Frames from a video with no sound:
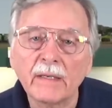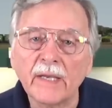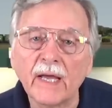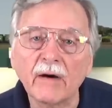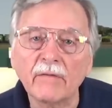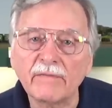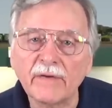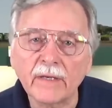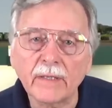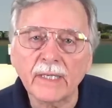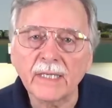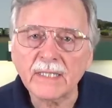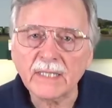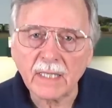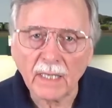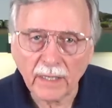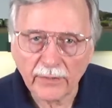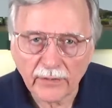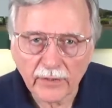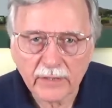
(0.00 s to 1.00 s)
Now,
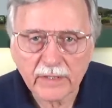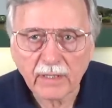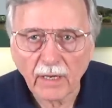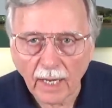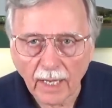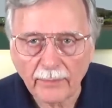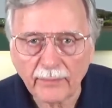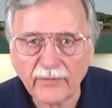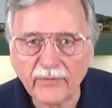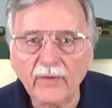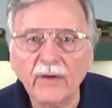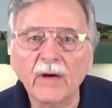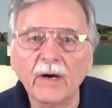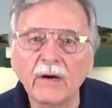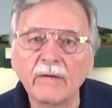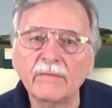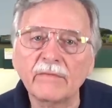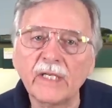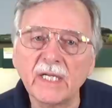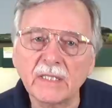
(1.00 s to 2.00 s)
various other types
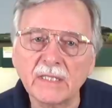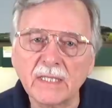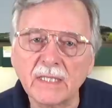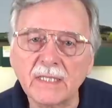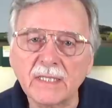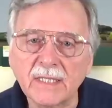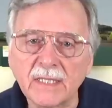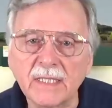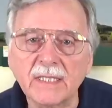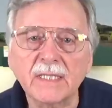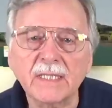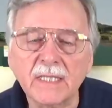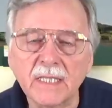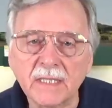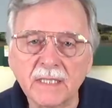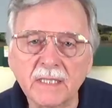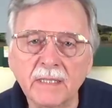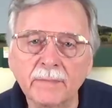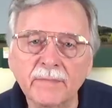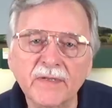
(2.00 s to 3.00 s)
of DCC
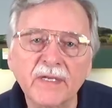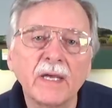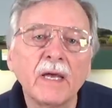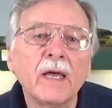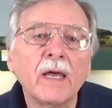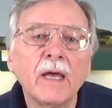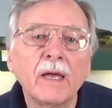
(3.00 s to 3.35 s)
systems